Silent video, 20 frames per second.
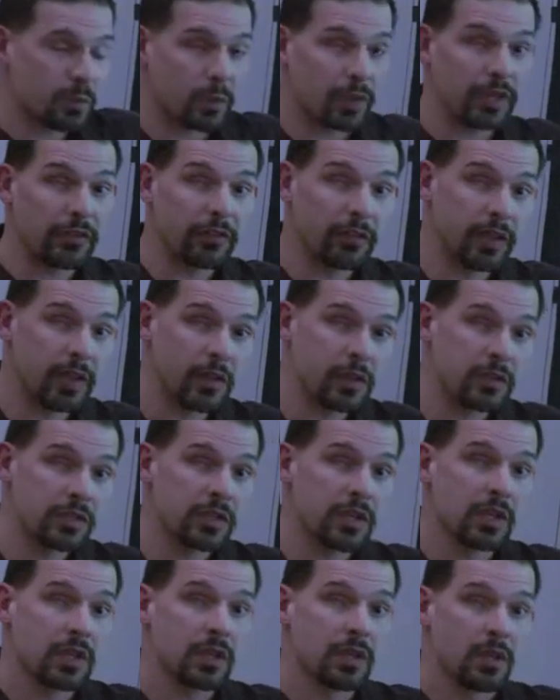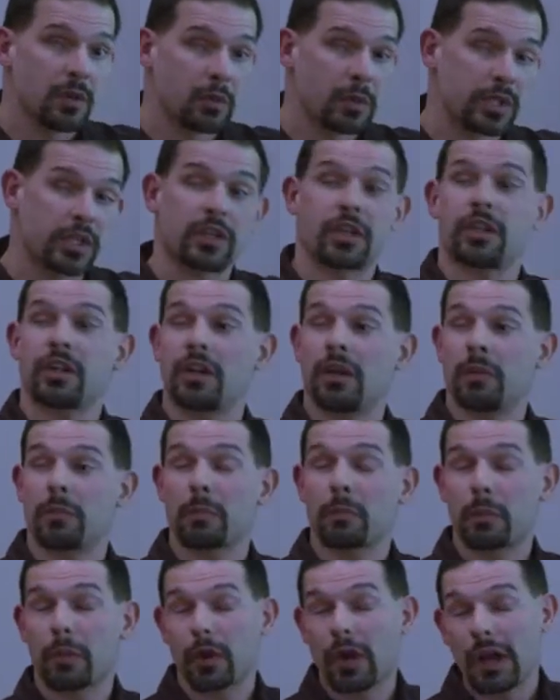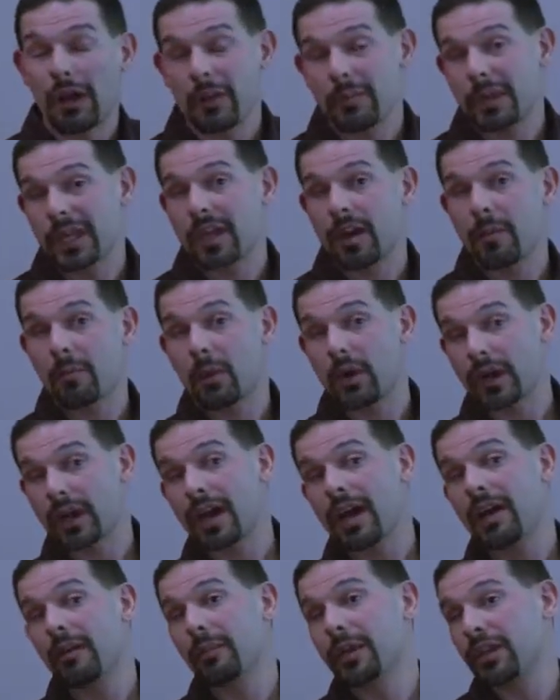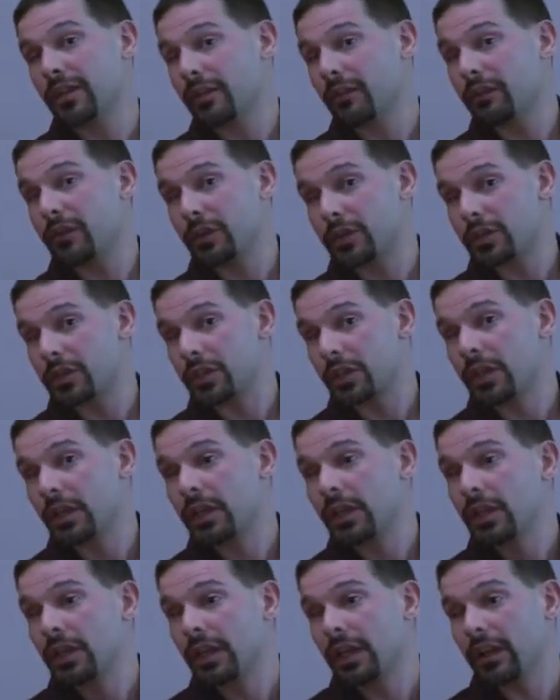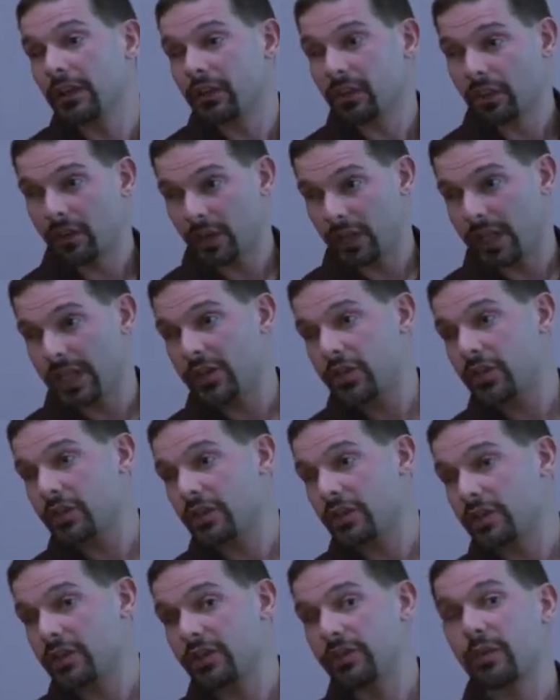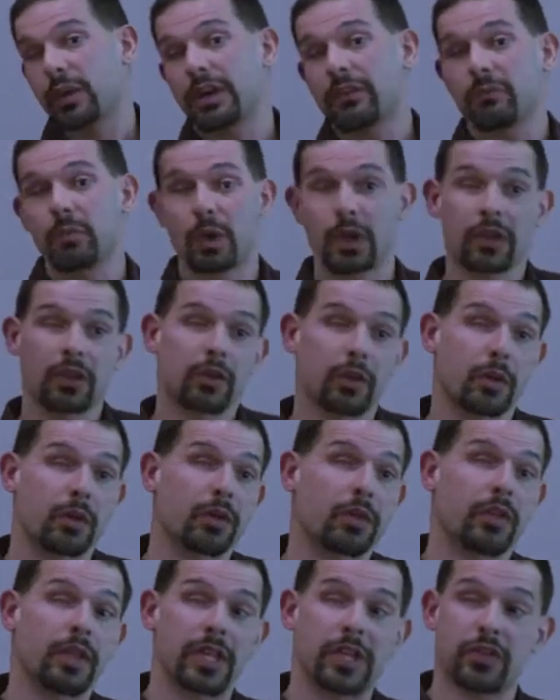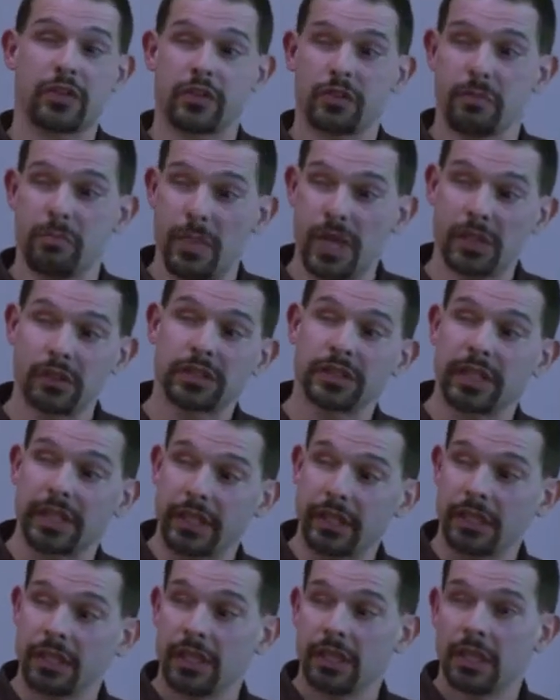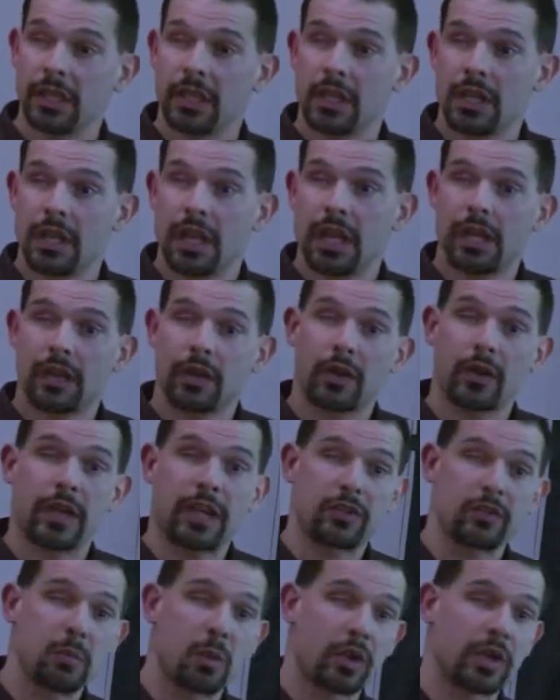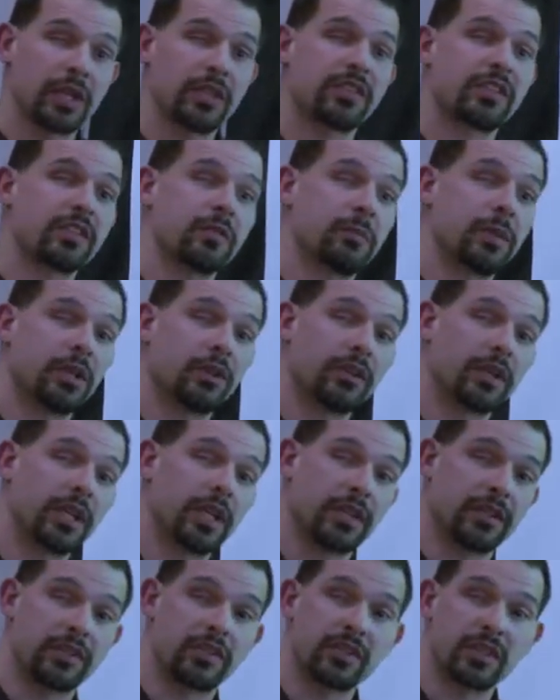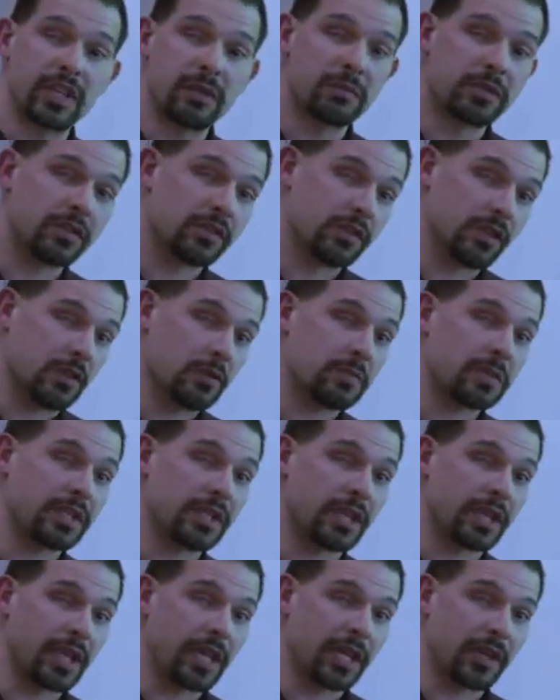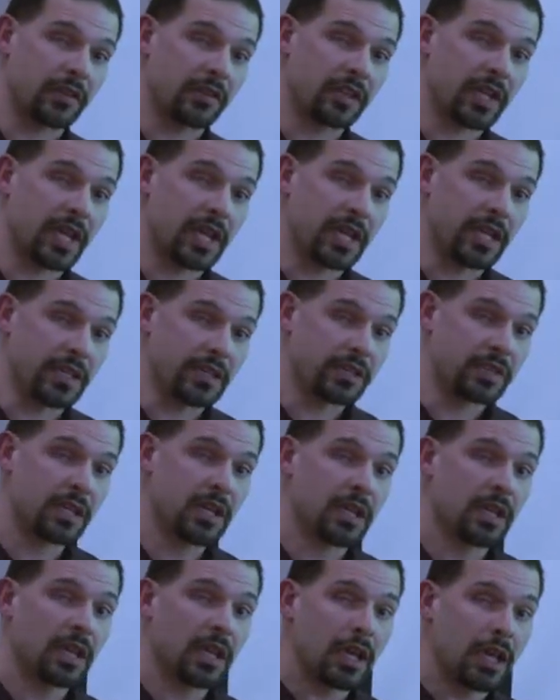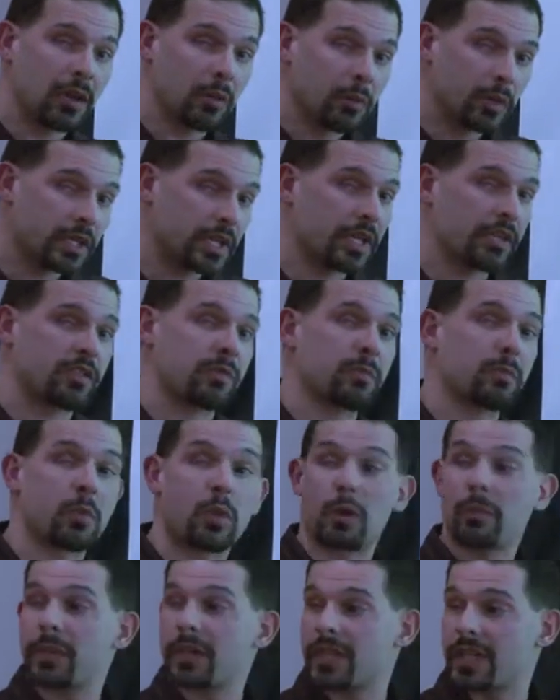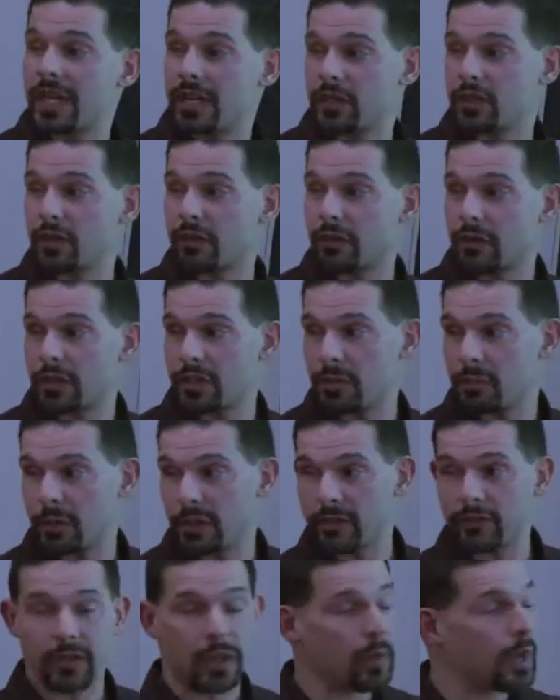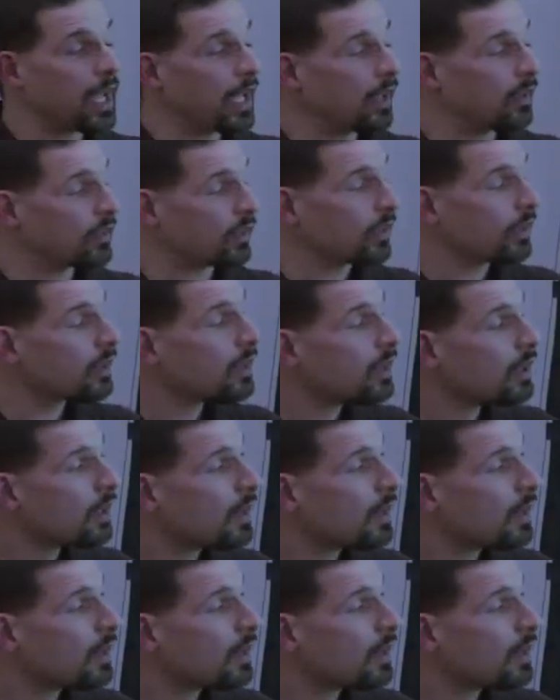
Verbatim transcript: debris flows, which are going to probably become more common in the future. As glaciers, if we have more glaciers melting, it creates more instability on the steep slopes in the Cascades, which has more potential for debris flow hazard.